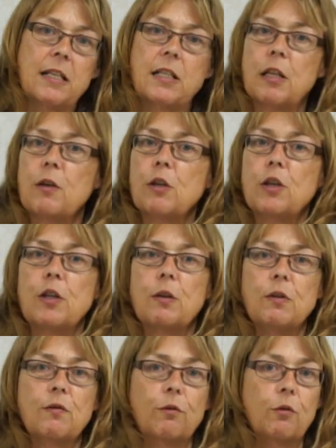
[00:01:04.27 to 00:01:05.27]
that you could
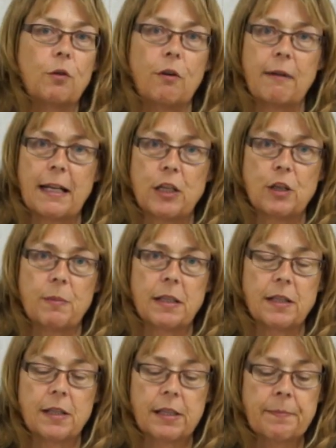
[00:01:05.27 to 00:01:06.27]
use for
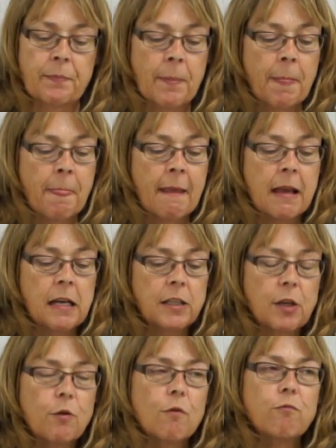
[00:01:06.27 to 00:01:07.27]
arrangements. So
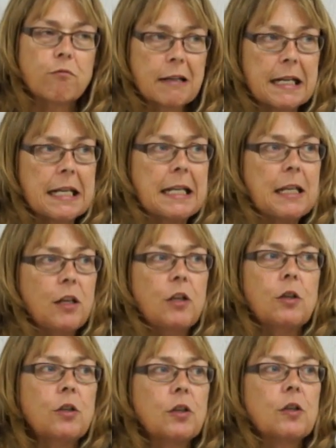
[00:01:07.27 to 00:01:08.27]
a really
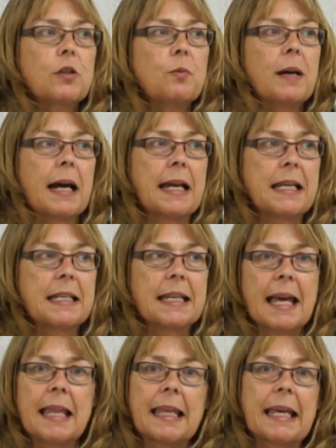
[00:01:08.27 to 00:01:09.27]
good way to
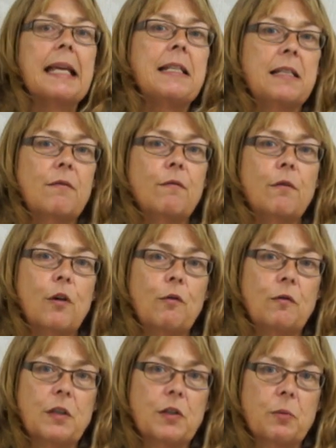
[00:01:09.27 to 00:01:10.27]
get the kids
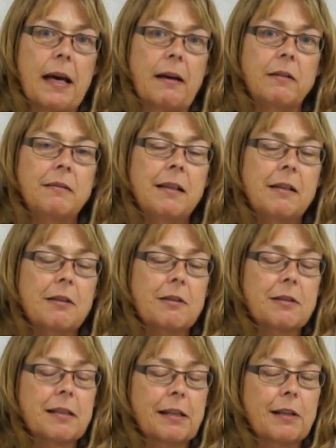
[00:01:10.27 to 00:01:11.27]
involved as well,
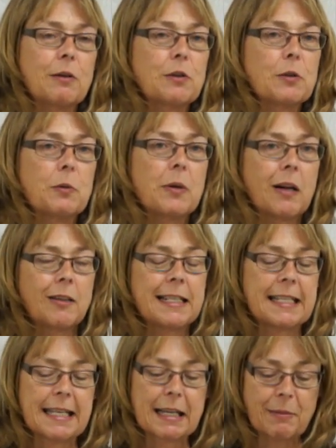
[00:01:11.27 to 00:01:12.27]
because I know school holidays
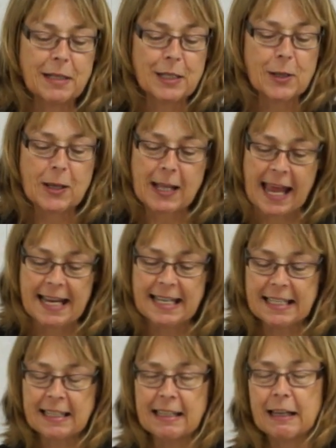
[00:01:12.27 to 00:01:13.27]
are coming to the end
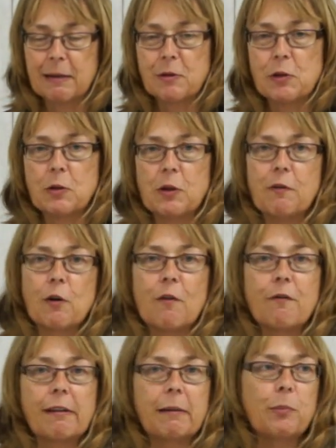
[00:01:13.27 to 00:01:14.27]
and I'm sure you've got
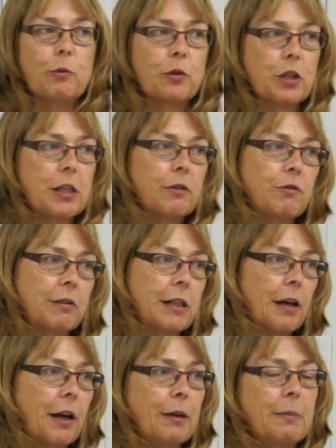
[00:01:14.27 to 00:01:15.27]
very bored children at
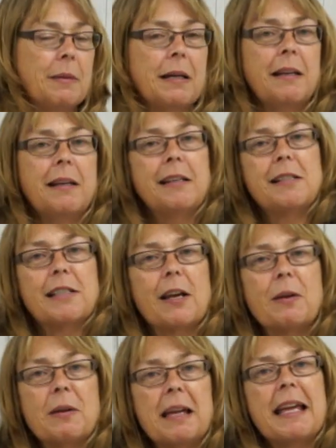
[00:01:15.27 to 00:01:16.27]
home. So
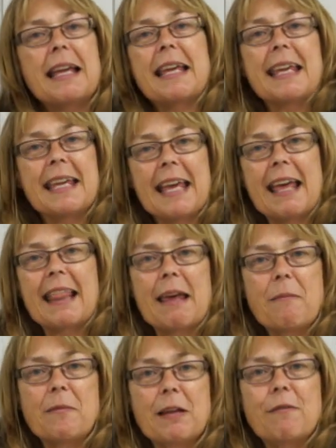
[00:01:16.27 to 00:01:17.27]

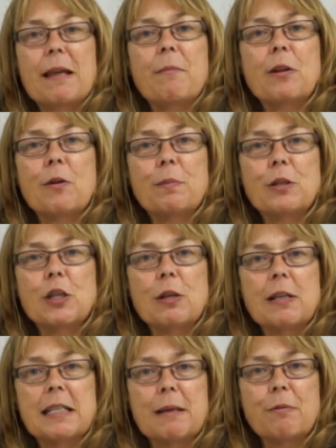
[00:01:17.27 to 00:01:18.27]
give them an
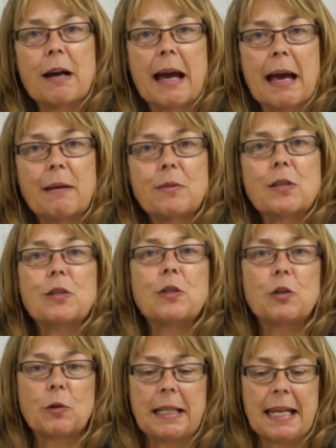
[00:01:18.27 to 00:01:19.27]
opportunity perhaps to
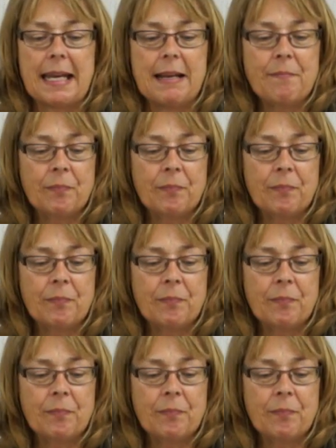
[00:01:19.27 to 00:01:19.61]
join in.